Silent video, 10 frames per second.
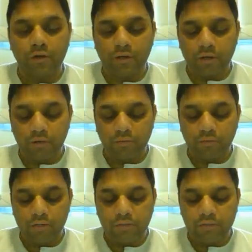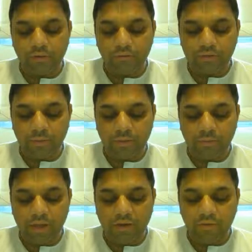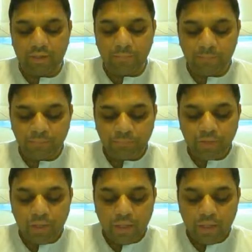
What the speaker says: verses of Srimad Bhagavatam.